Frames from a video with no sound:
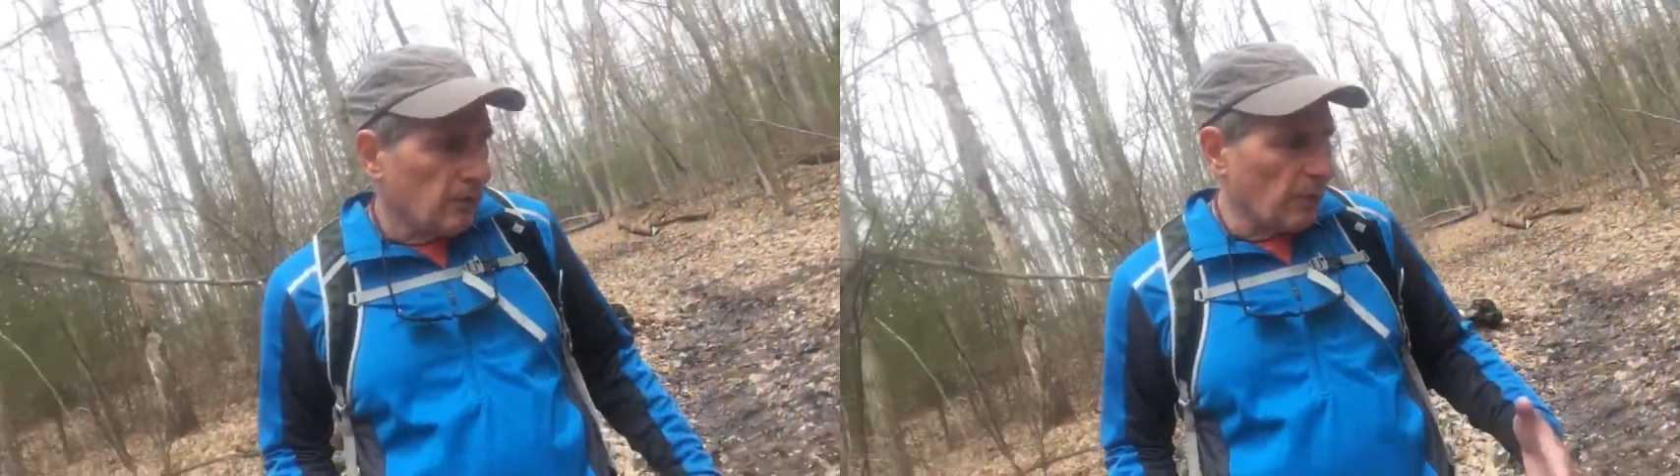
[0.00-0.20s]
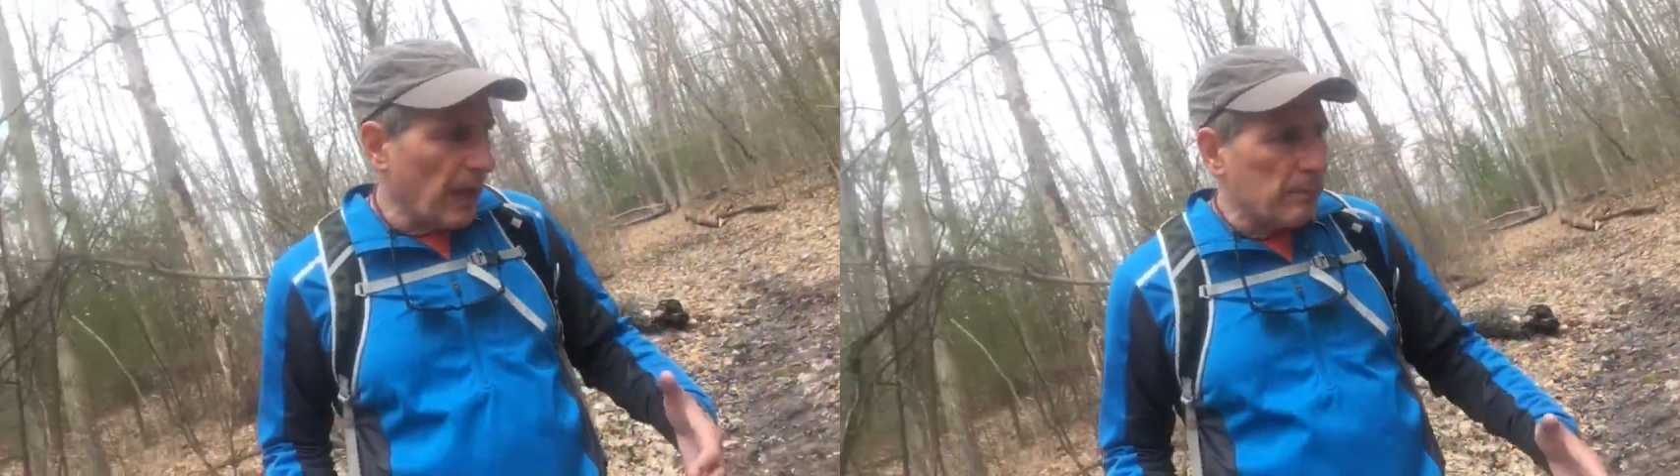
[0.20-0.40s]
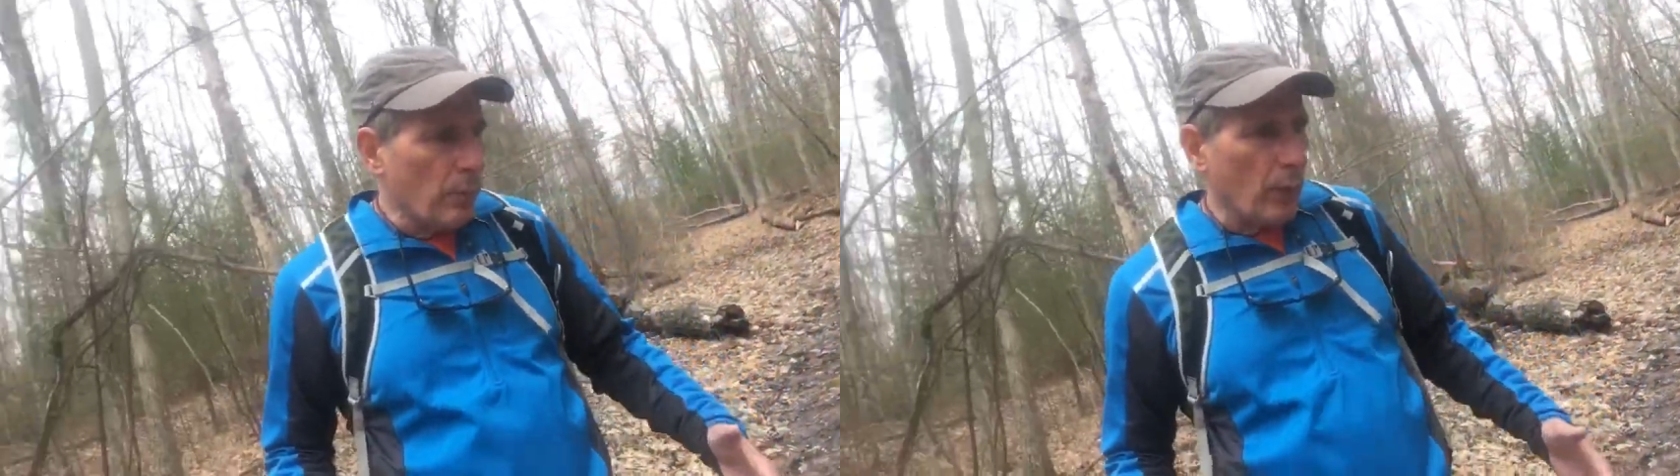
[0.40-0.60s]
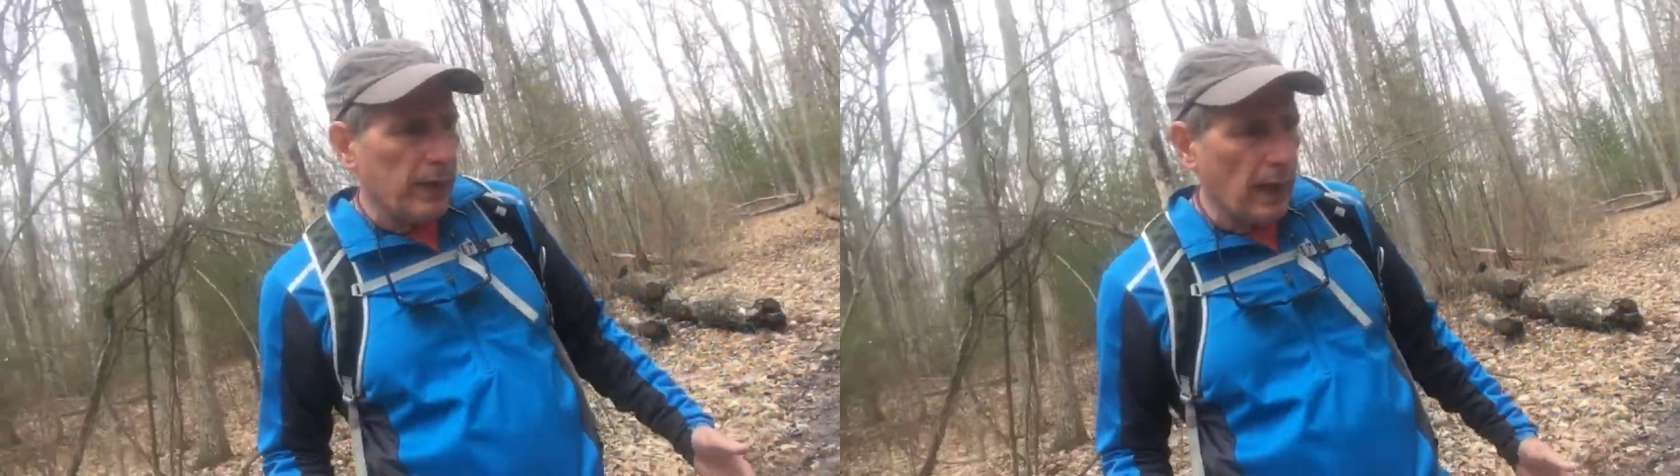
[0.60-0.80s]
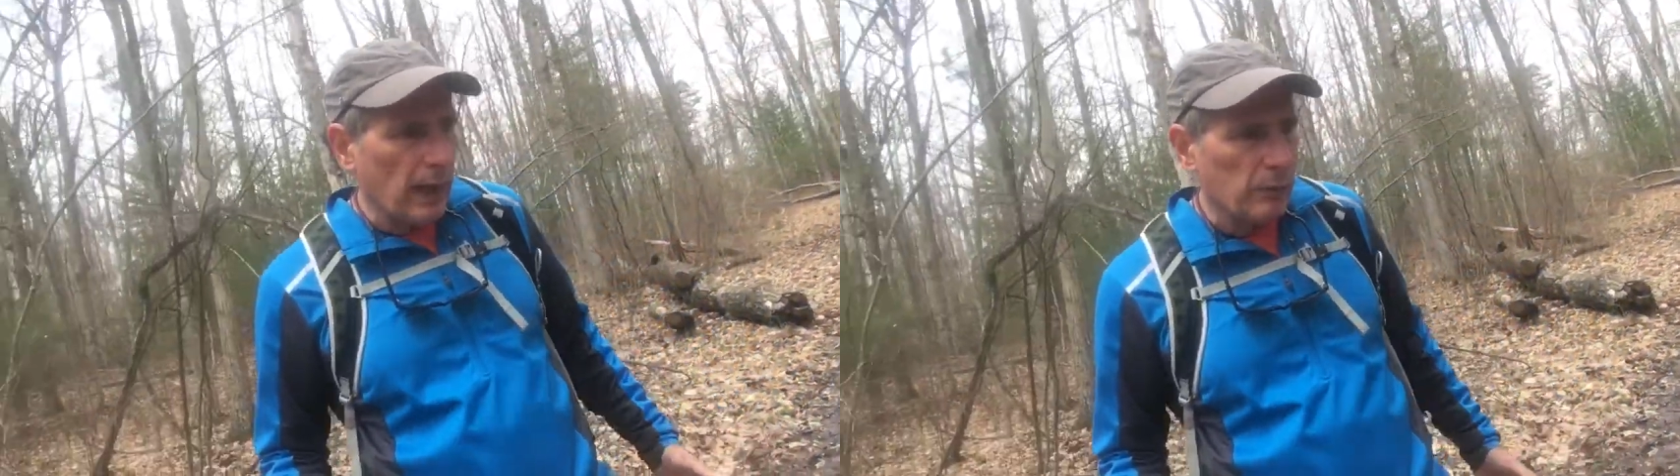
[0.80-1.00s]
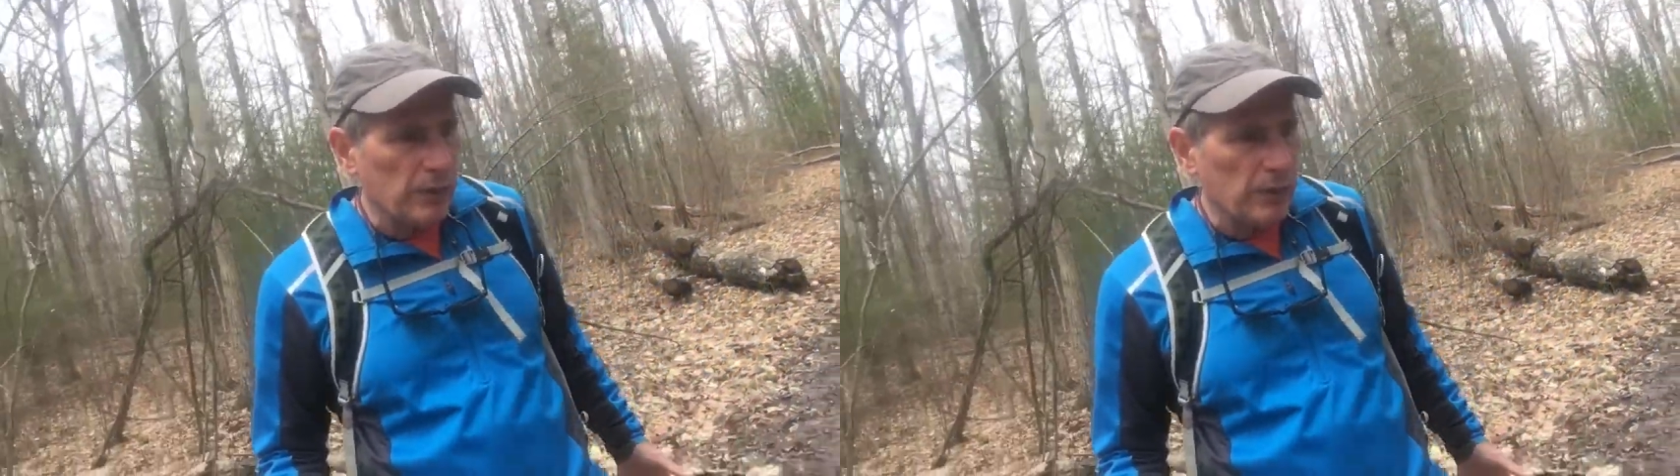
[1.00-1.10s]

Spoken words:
From that point, I'll